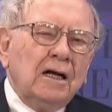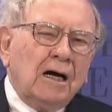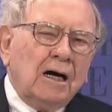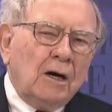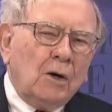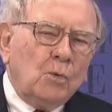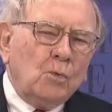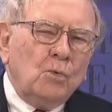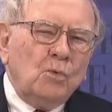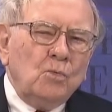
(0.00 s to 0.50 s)

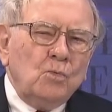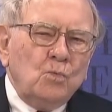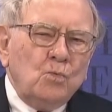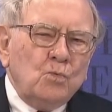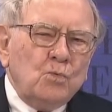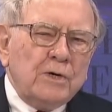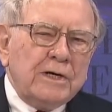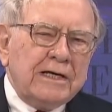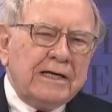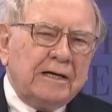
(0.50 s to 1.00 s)
uh,
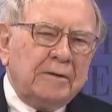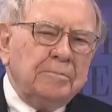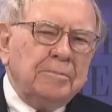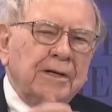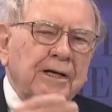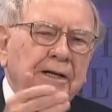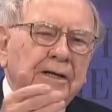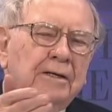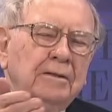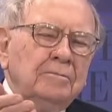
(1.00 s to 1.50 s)
we had
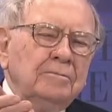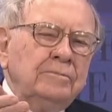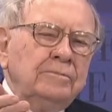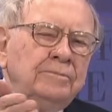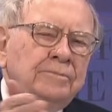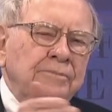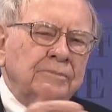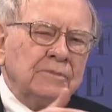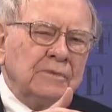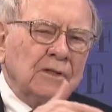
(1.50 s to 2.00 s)
been
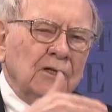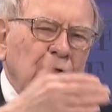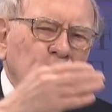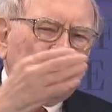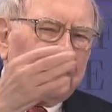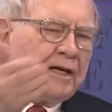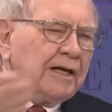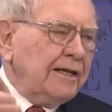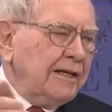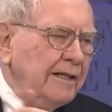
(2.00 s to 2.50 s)

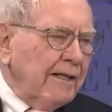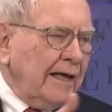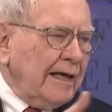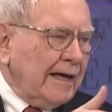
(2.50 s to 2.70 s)
looking at